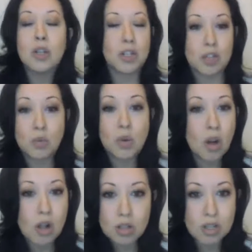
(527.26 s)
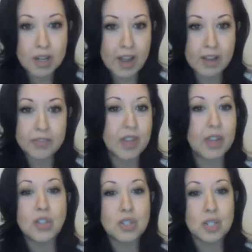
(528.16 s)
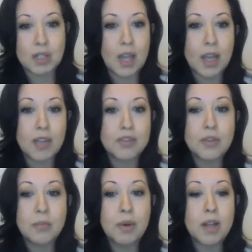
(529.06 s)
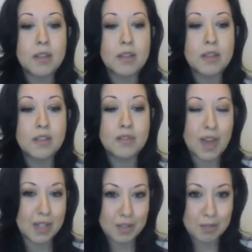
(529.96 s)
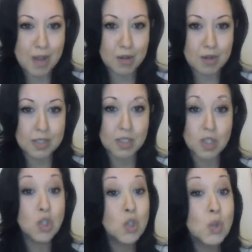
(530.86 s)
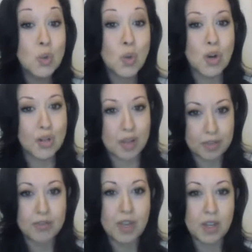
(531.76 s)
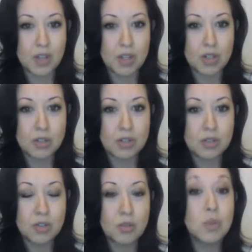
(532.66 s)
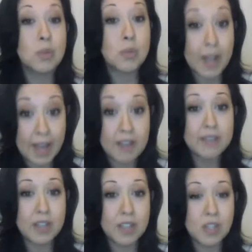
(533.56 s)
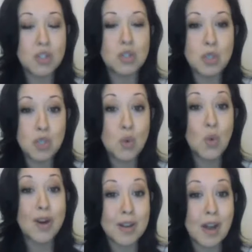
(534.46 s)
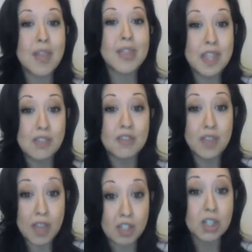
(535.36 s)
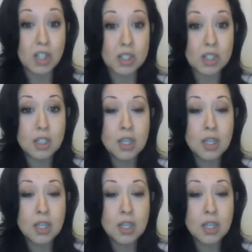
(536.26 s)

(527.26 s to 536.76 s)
Look, we're all going to have failures in life, but the fact of the matter is you are not the failure. You will have failures, but you are not the failure.